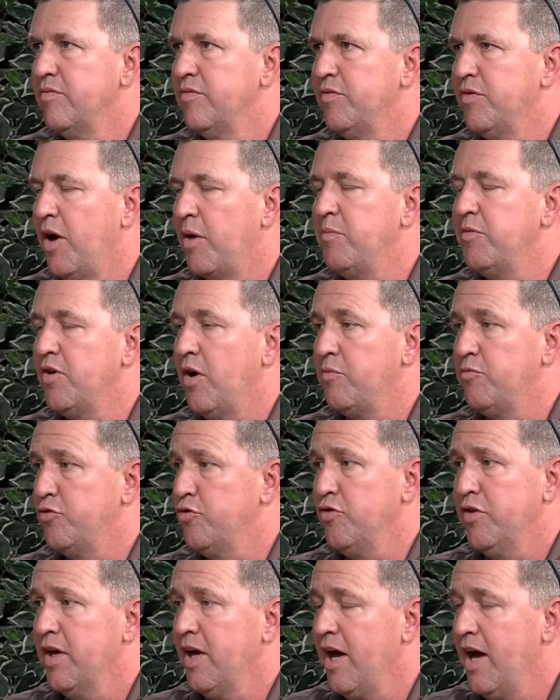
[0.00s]
I mean, I'm
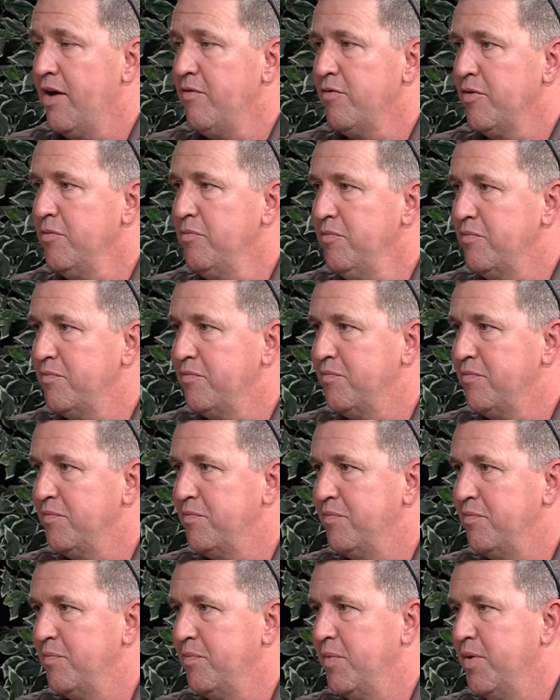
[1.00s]
sure they have them,
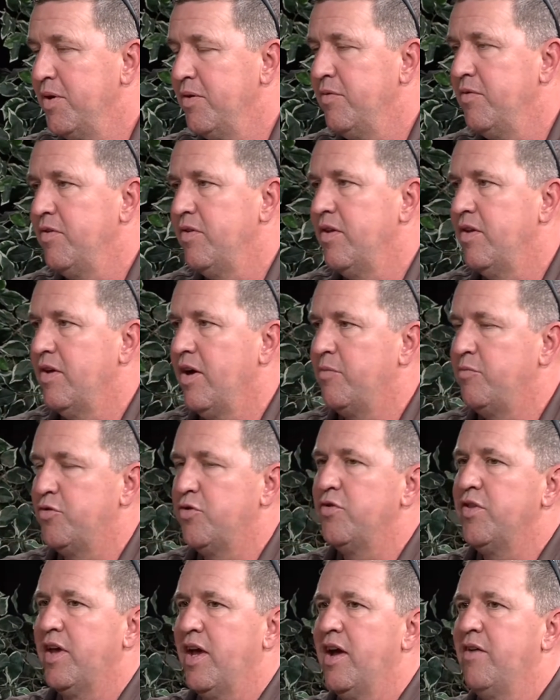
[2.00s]
but I'm
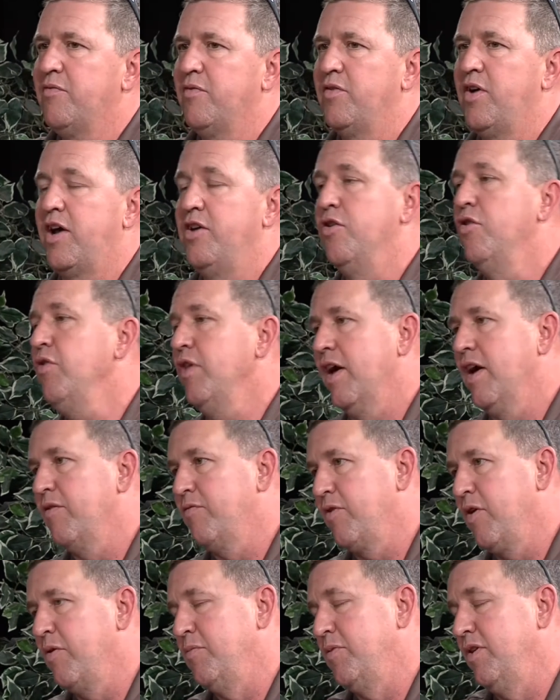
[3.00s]
sure they have, I know they have
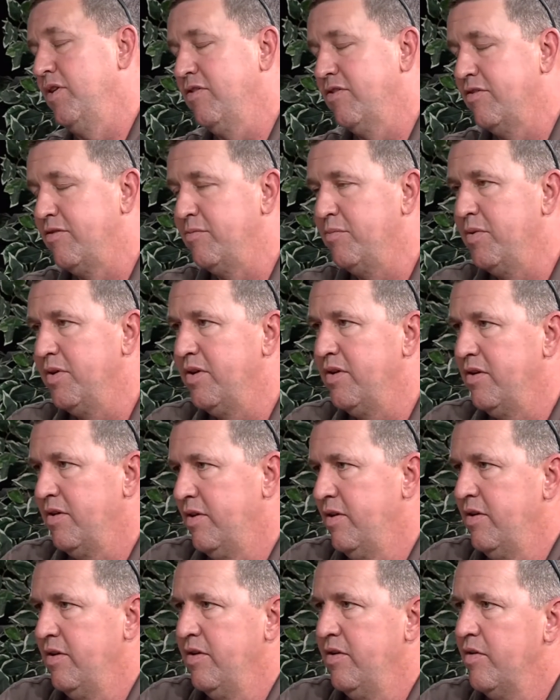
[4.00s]
competitions, but
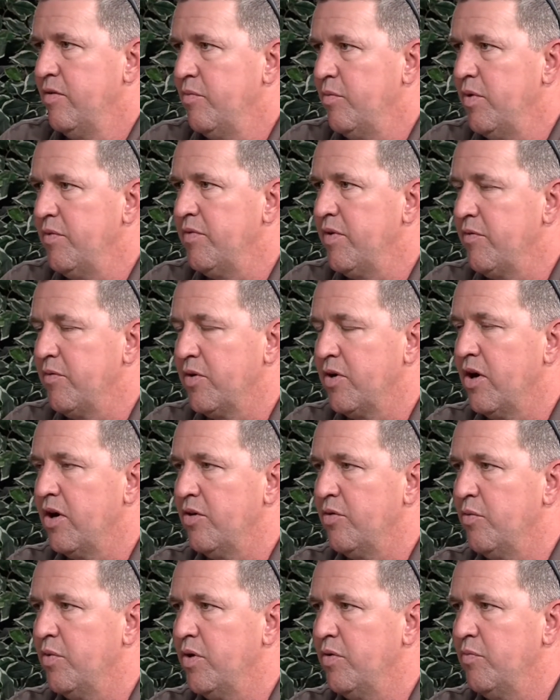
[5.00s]
we've never gone
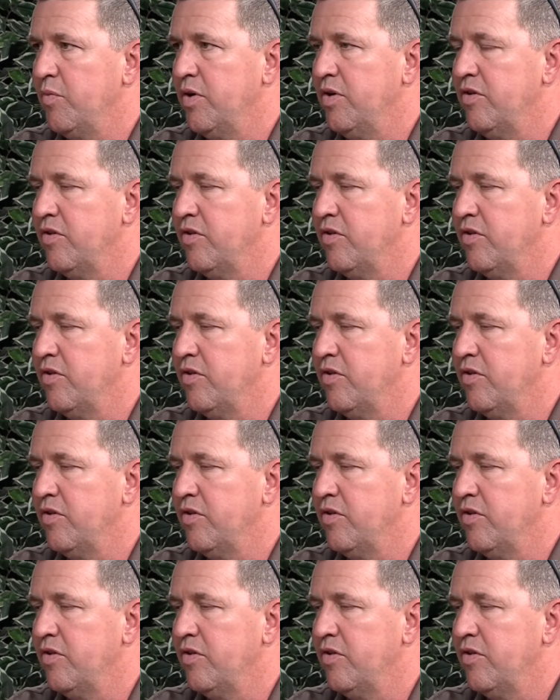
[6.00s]
to one.